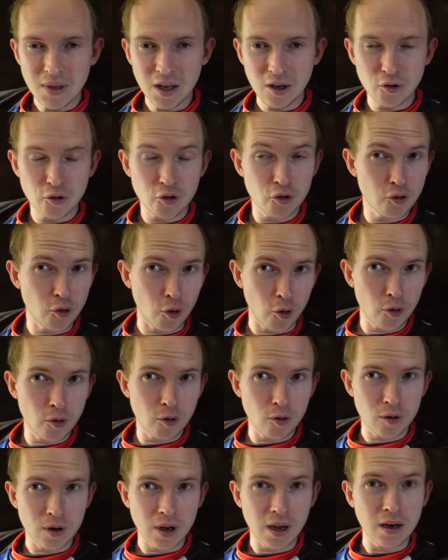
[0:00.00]

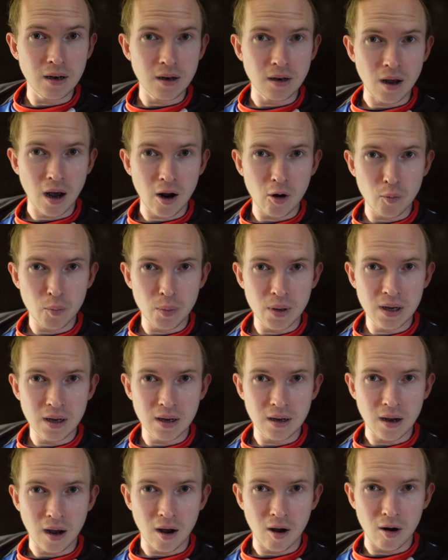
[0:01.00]
Sterner ended up
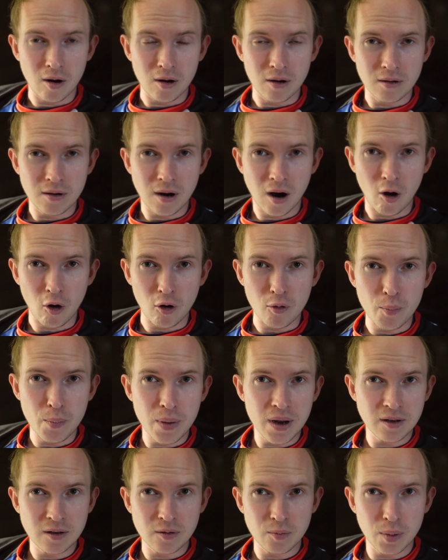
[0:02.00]
being our
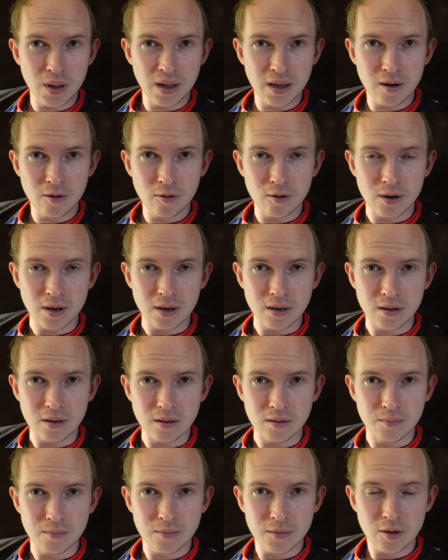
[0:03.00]
best player in
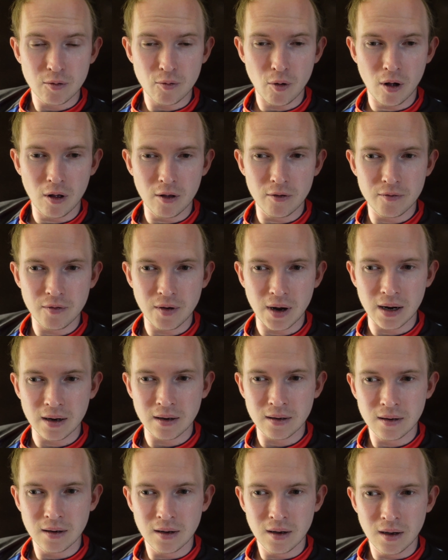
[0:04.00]
the
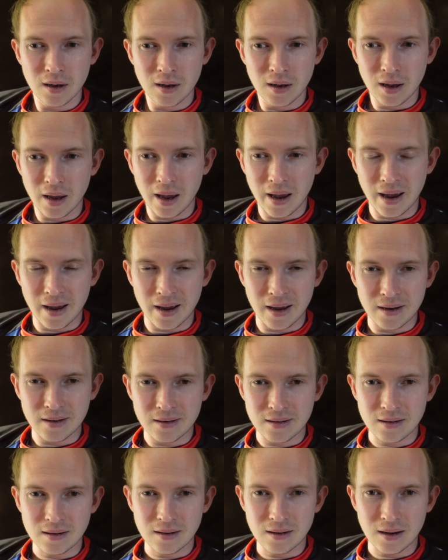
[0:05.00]
qualifying,
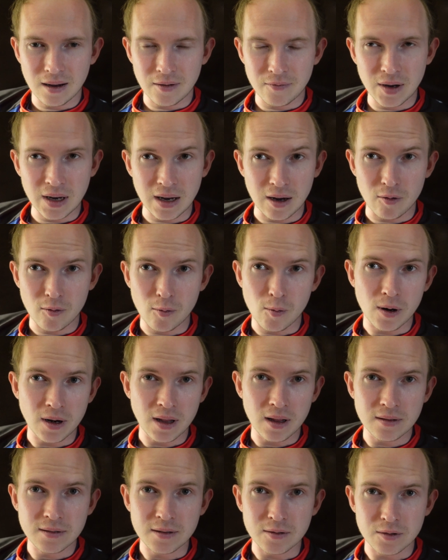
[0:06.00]
and I think everyone
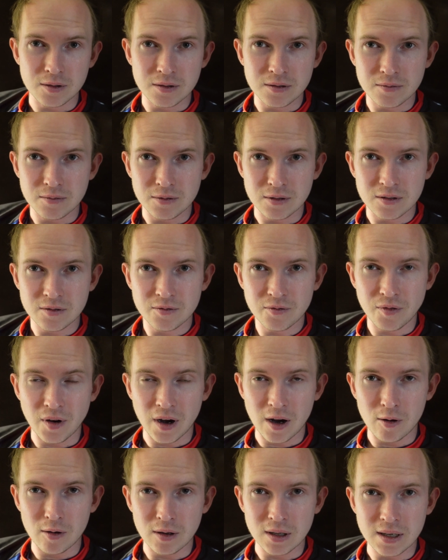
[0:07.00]
else's was
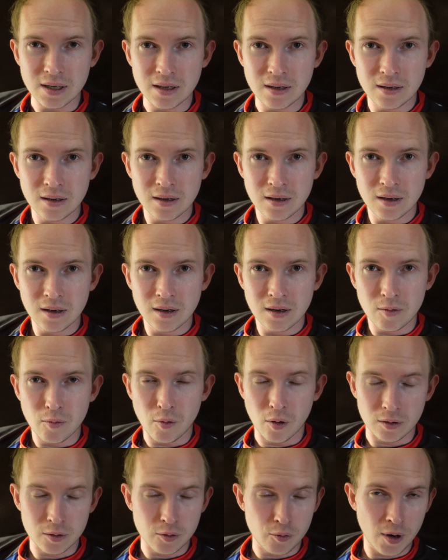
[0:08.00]
fairly,
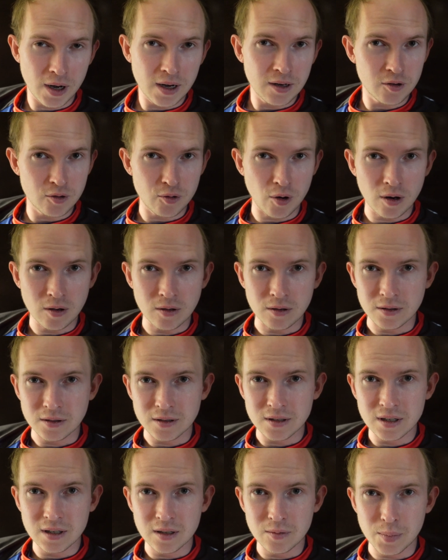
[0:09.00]
well, the Ray struggled
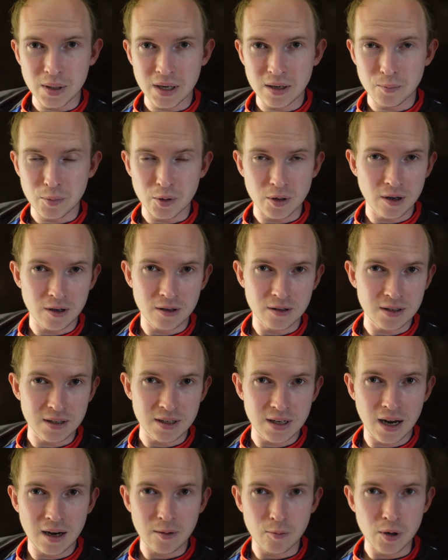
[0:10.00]
a little bit, but other
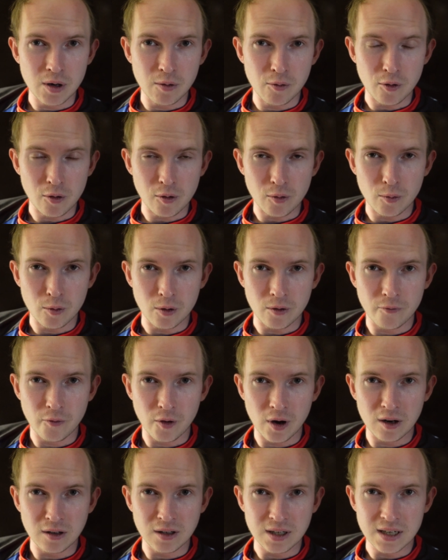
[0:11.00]
than that we were
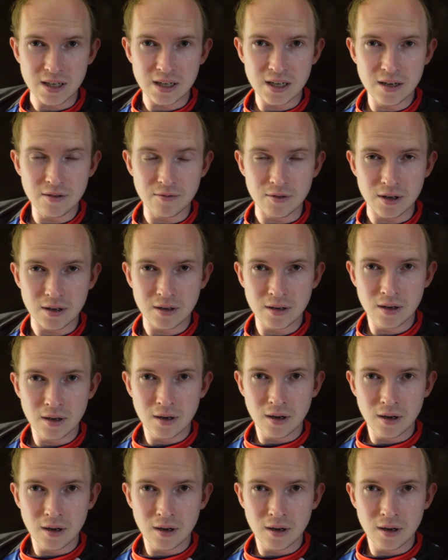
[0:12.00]
fairly even.